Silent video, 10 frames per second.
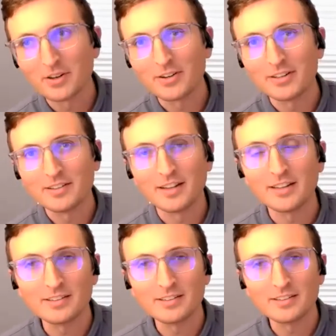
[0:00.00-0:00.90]
Harting.
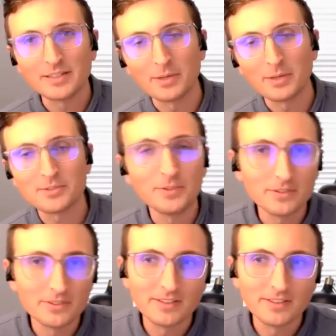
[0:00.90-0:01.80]
I live in
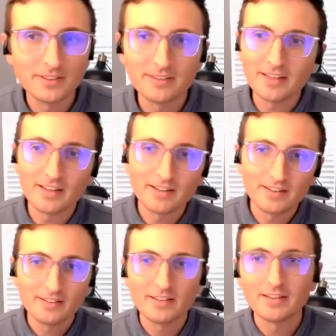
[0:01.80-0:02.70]
Westfield,
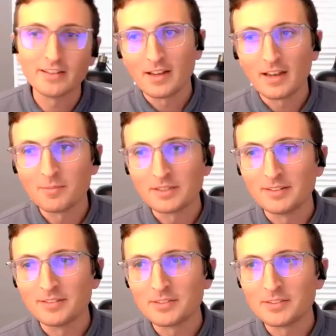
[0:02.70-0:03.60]
Indiana. I'm
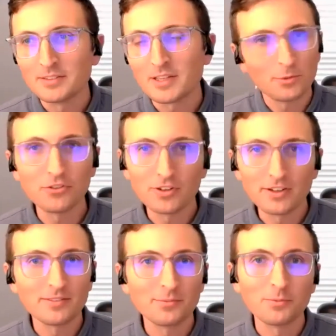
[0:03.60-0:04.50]
a software
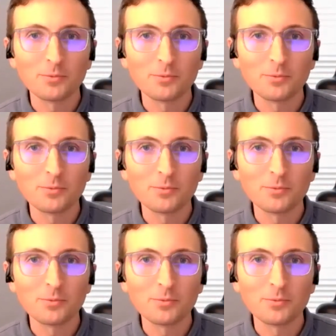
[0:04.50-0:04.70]
engineer.